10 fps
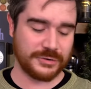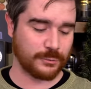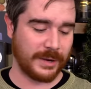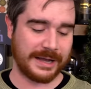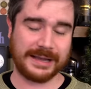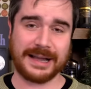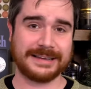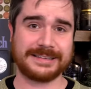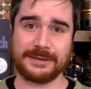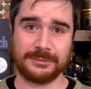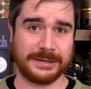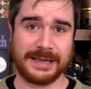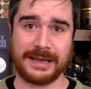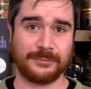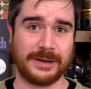is why I definitely
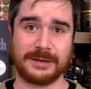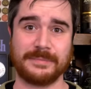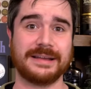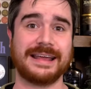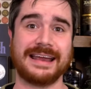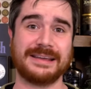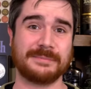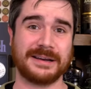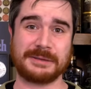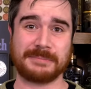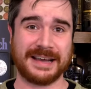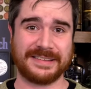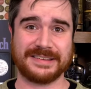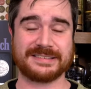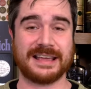can't recommend anybody
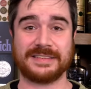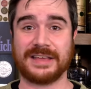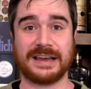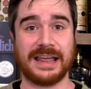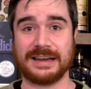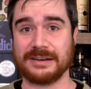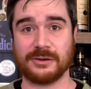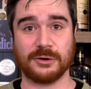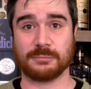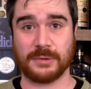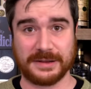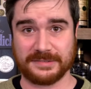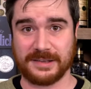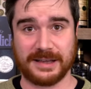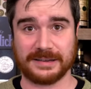buy this at that $80
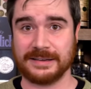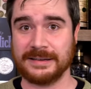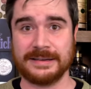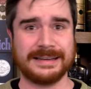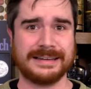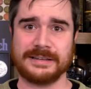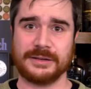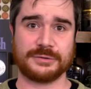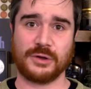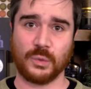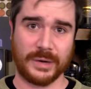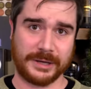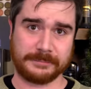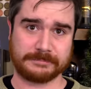price tag. There's no way.